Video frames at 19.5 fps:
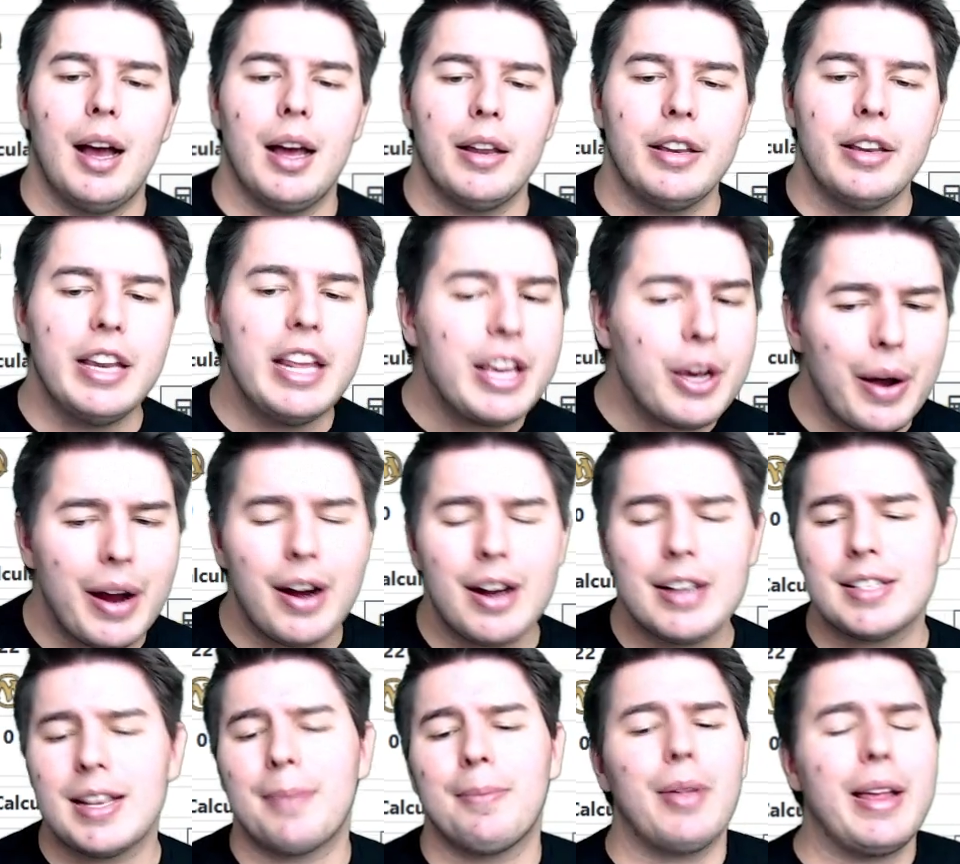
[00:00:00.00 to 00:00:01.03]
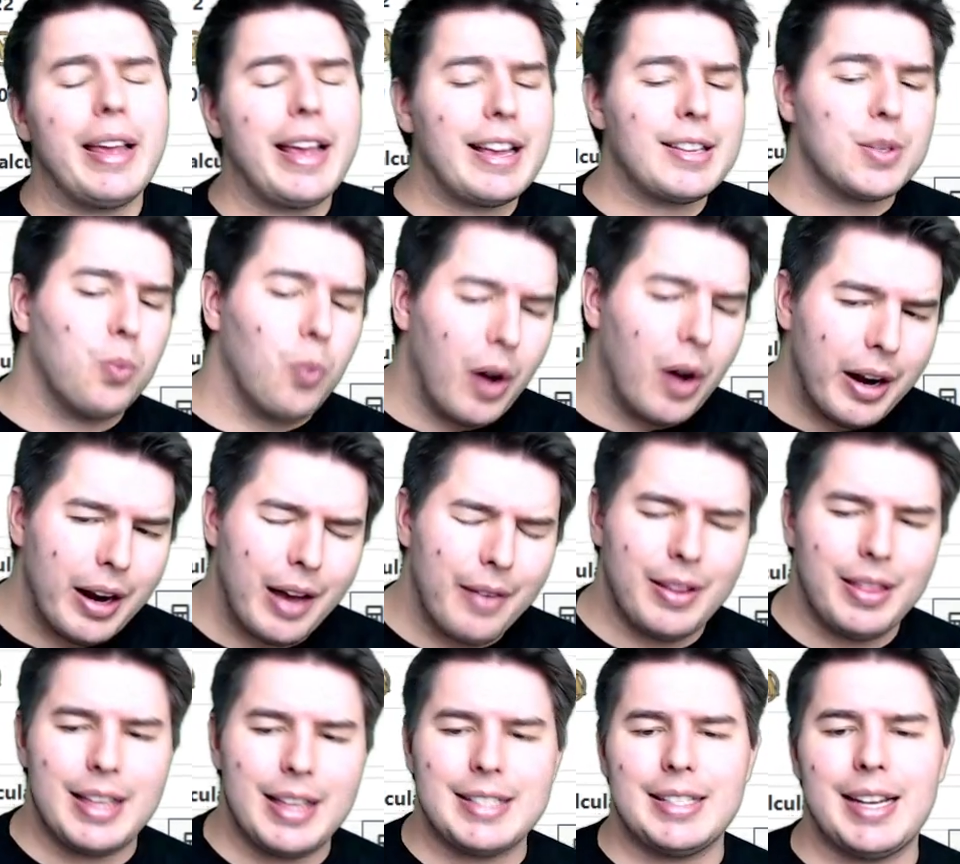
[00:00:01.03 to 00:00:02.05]
Nico Eris, I'm playing as a 1/of in
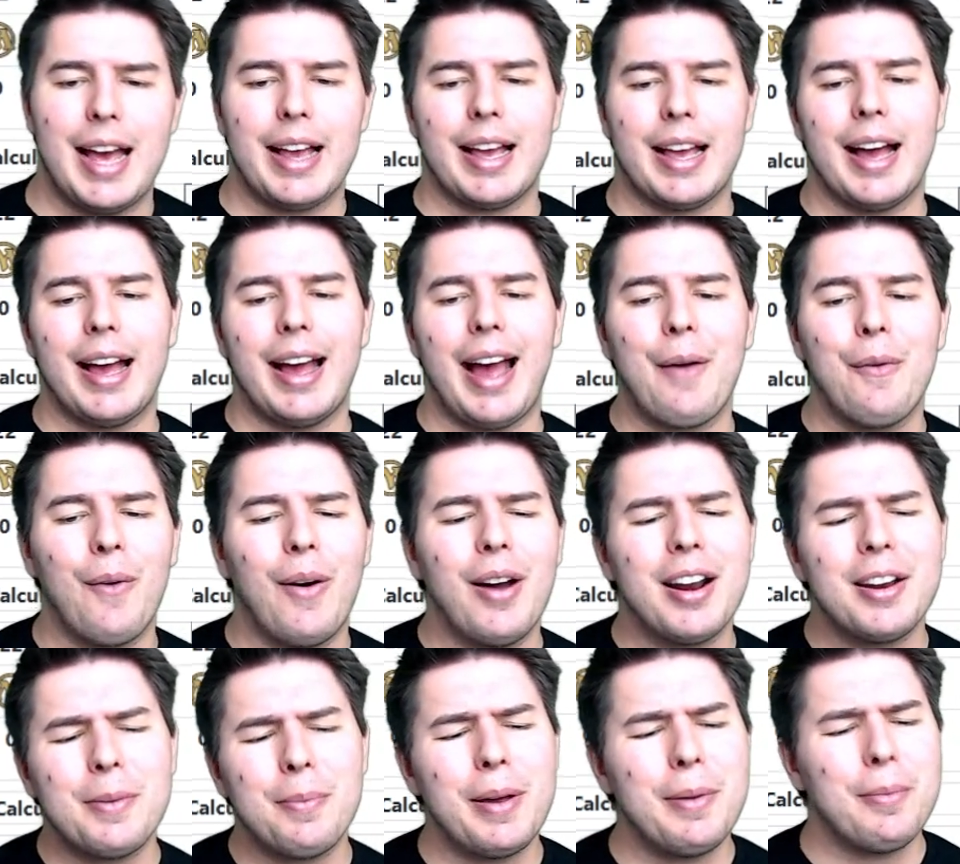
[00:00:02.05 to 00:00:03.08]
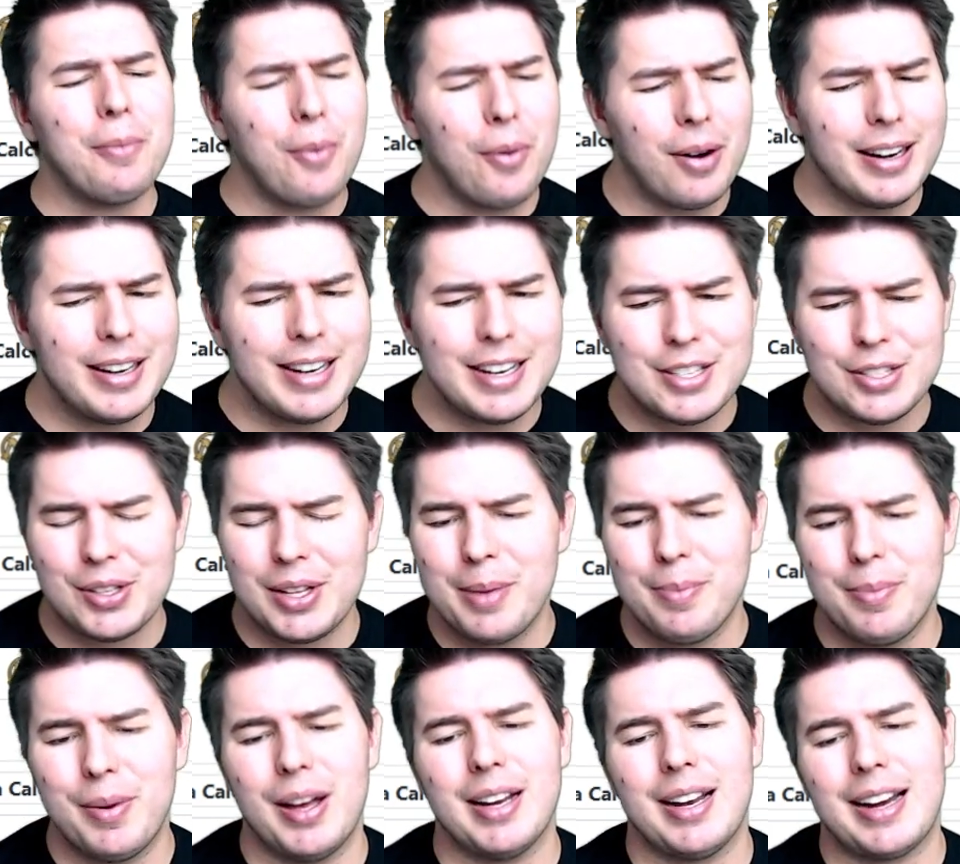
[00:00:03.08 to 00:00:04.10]
this deck. I wanted to play more initially,
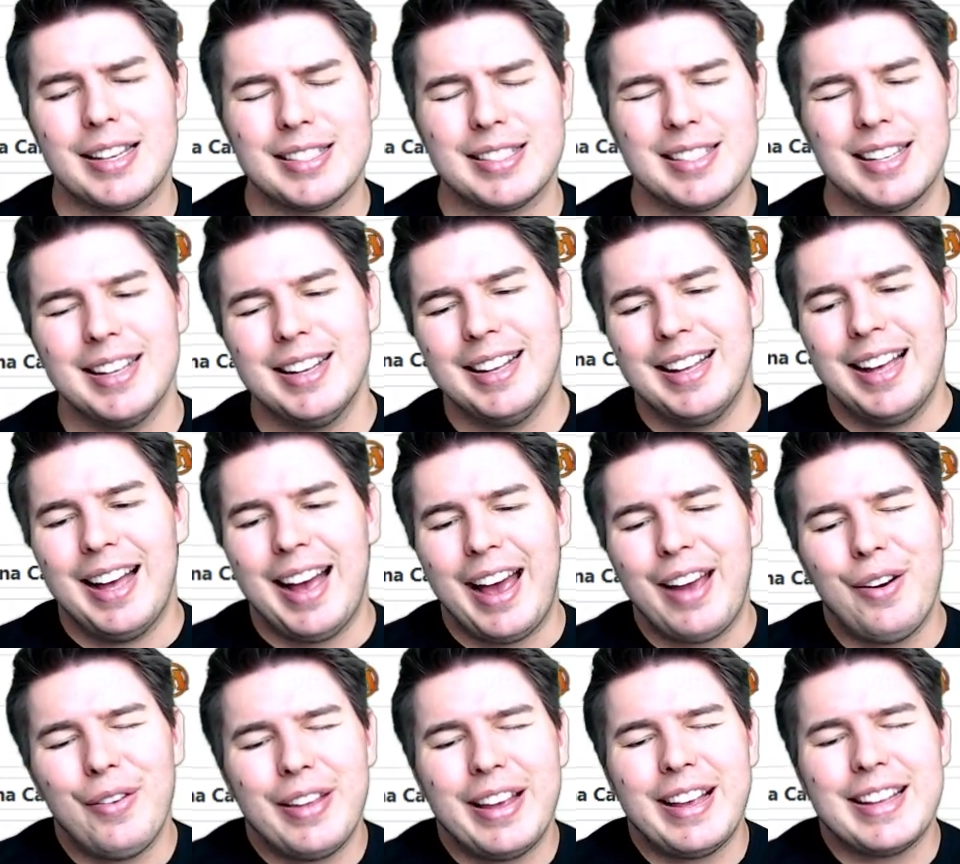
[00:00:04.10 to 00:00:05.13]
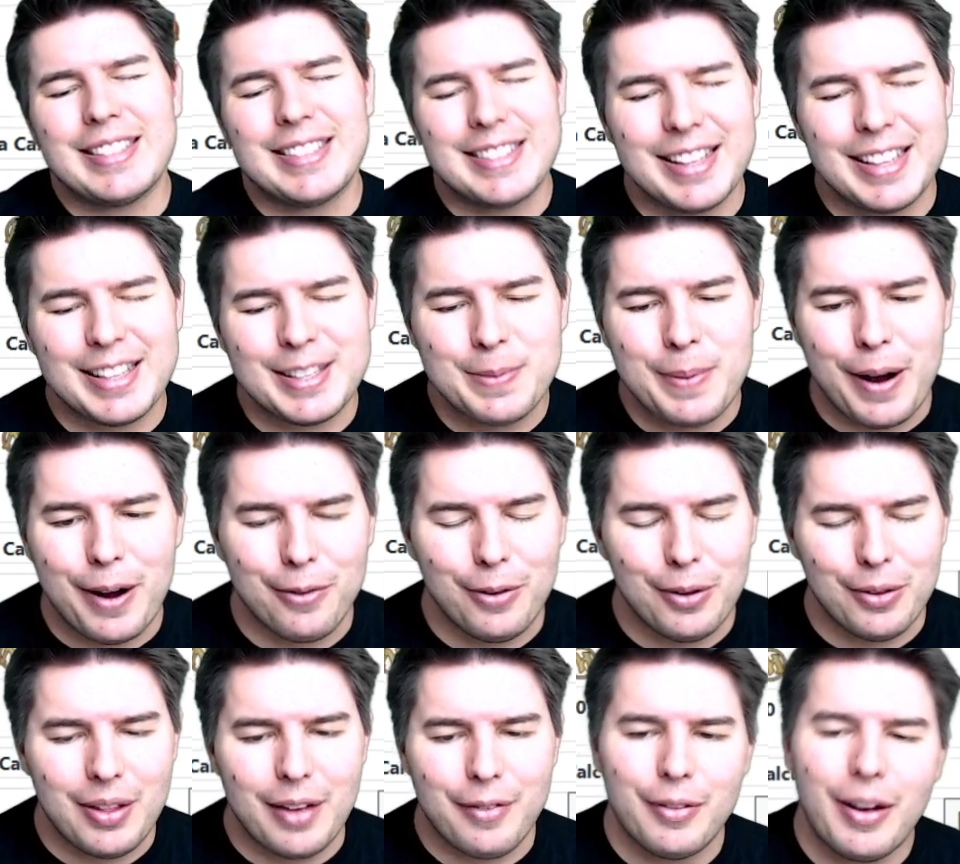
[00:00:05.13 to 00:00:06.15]
but I don't think it's powerful enough.